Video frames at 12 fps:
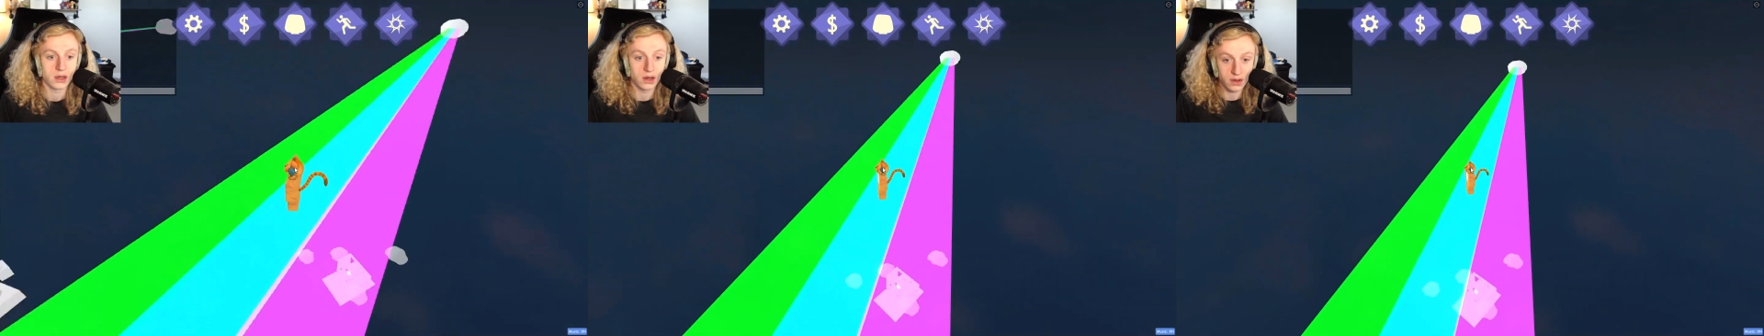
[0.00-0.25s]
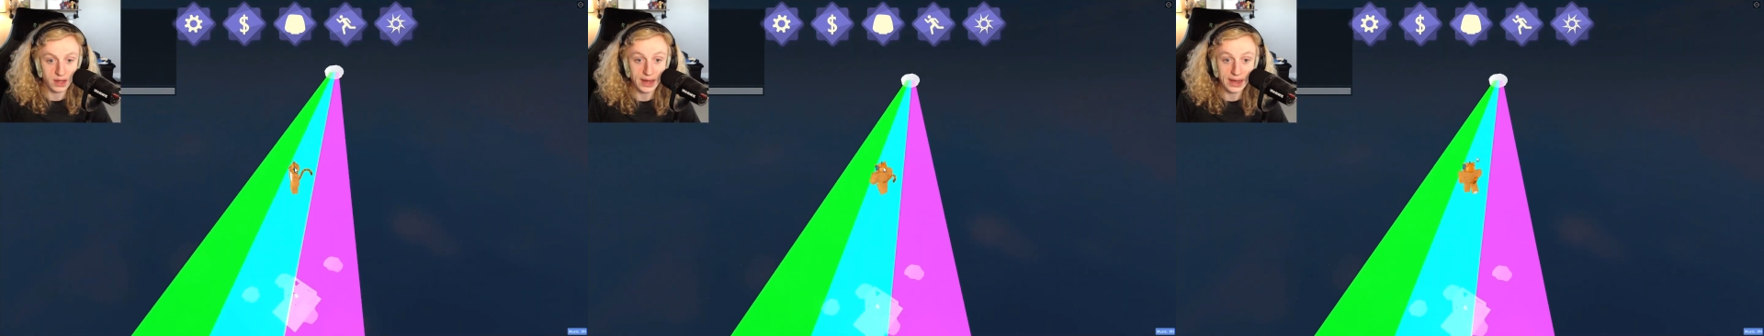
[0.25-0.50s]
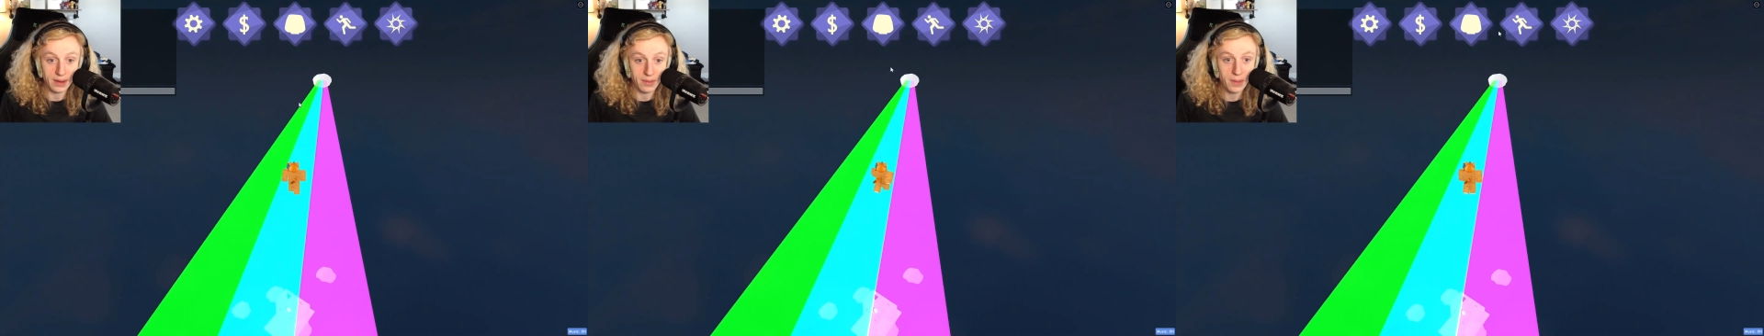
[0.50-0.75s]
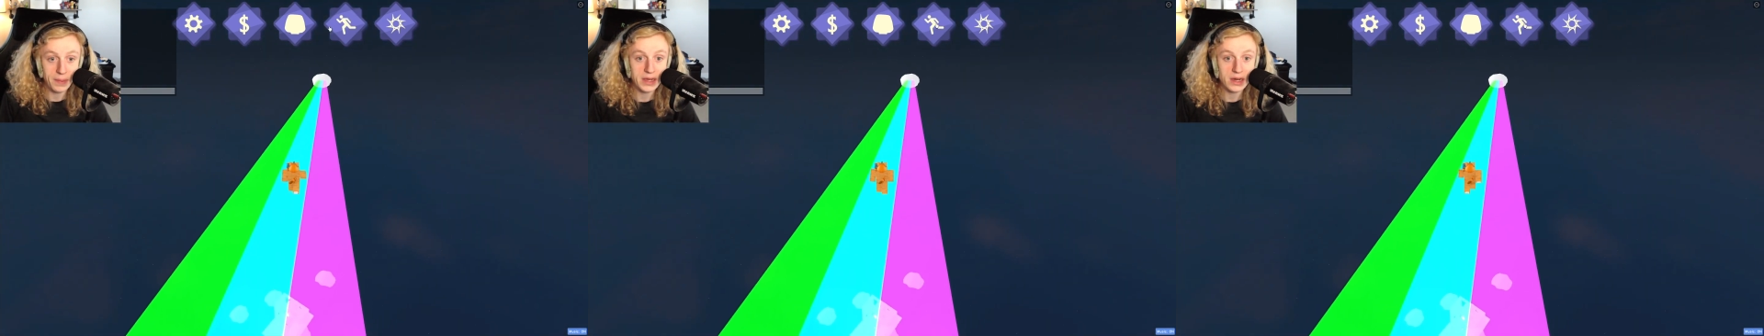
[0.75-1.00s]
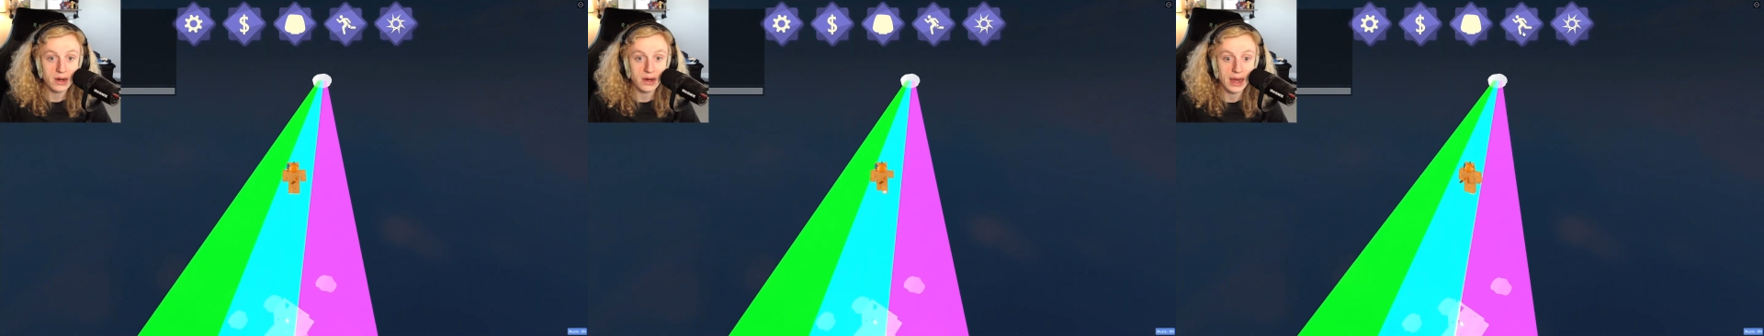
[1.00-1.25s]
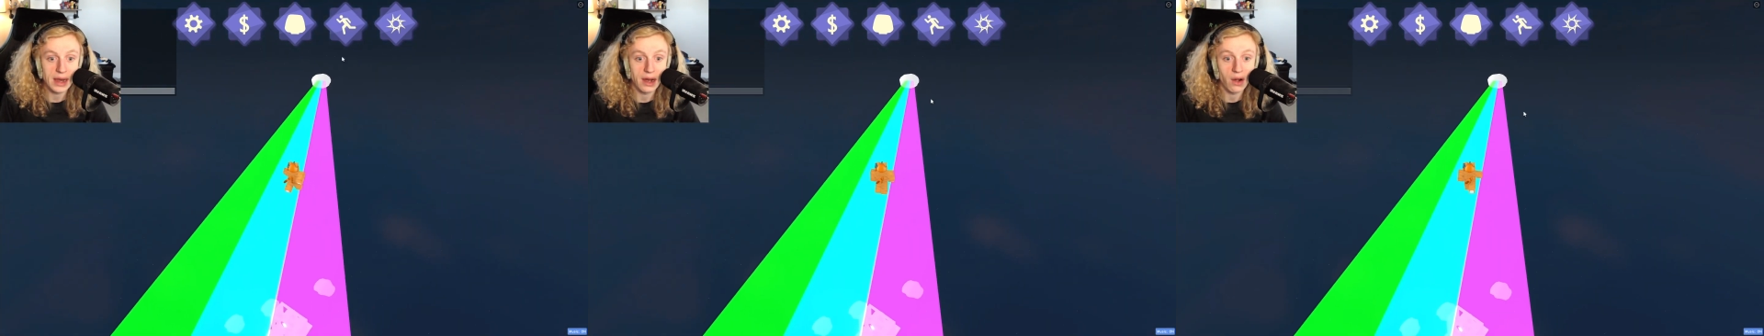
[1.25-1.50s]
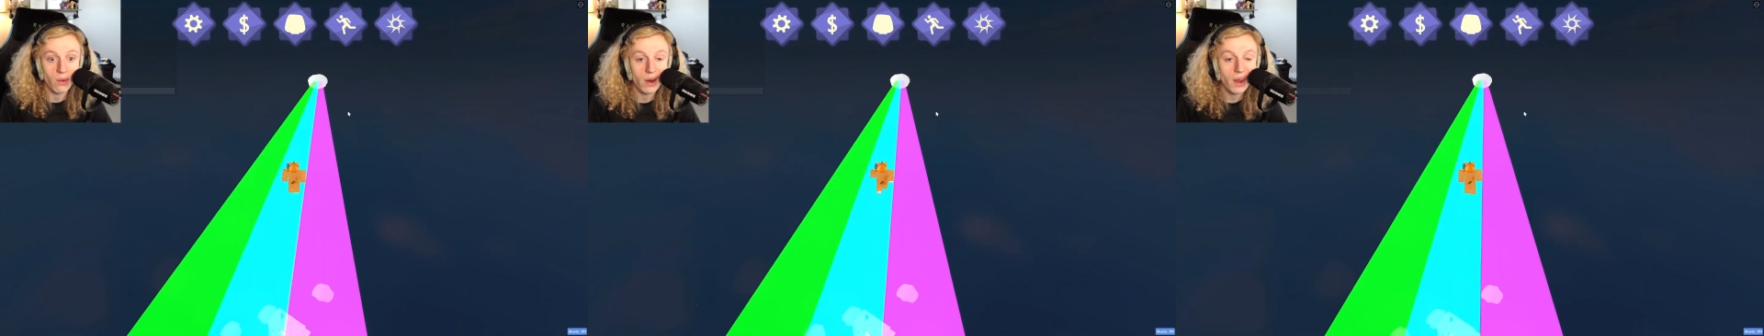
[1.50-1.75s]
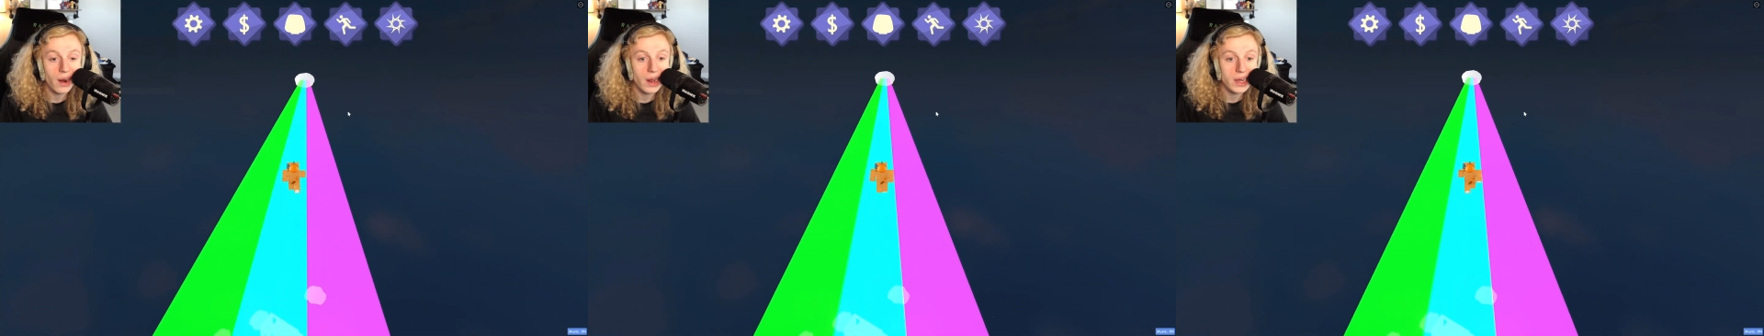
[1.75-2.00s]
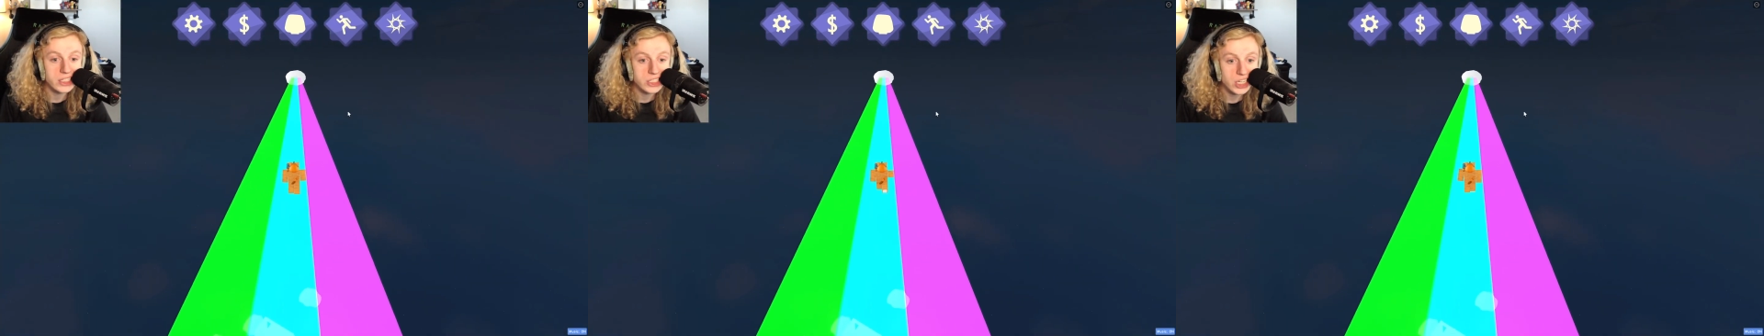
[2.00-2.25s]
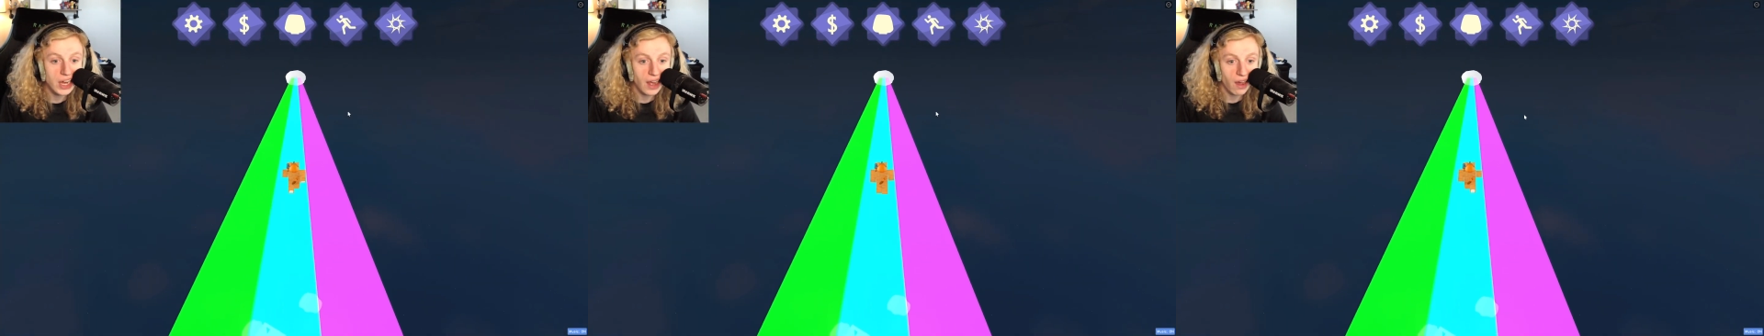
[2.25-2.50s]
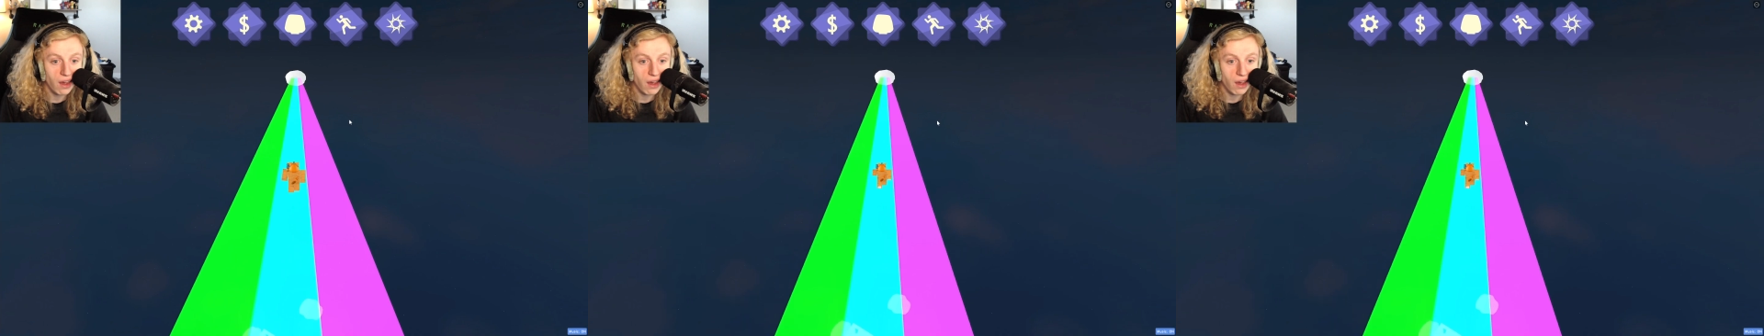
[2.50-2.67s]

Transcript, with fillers: Okay, I'm up here now. We're gonna check.